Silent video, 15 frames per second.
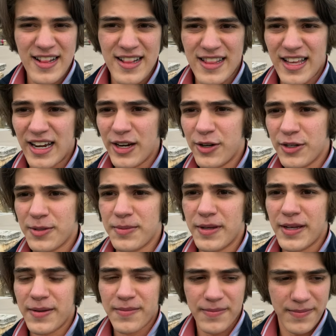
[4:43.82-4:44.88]
that hurts me.
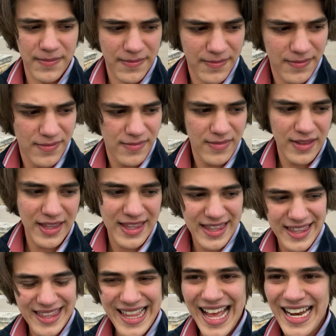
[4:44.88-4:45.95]

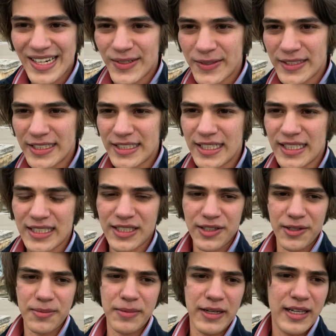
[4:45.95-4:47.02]
That really does
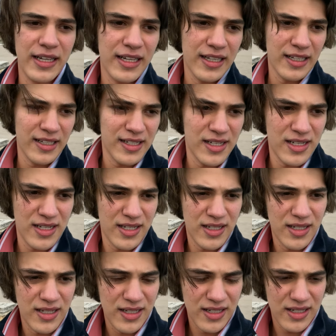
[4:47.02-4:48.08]
hurt me.
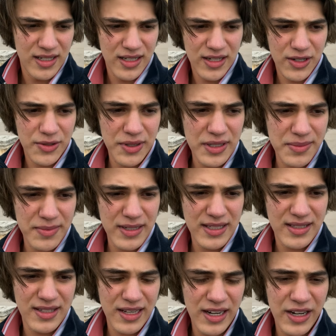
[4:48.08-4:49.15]

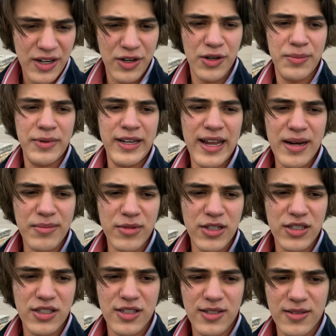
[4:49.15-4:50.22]
Christmas didn't hurt me that
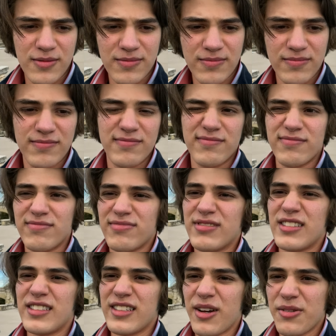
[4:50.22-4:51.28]
much.
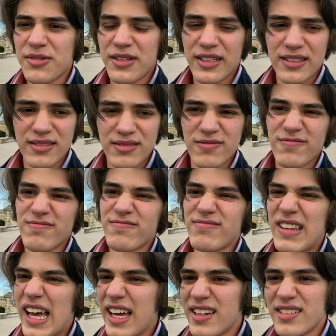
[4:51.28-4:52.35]
Since I was like
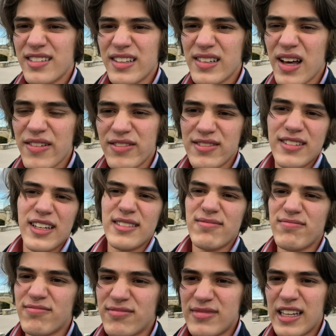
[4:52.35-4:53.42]
10, 11, I
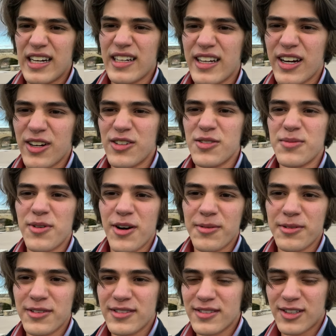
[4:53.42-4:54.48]
didn't care no more
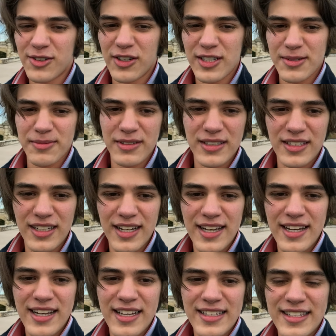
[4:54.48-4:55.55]
about Christmas.
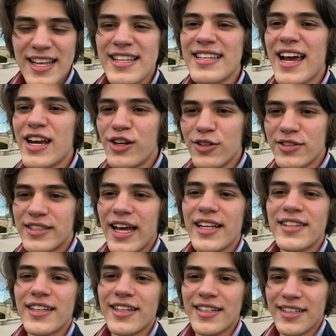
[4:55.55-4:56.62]
Since I knew
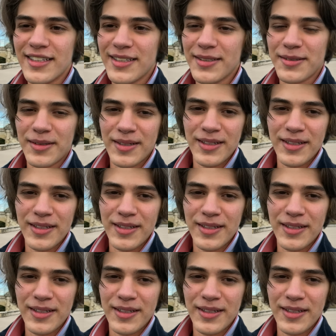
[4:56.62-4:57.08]
Santa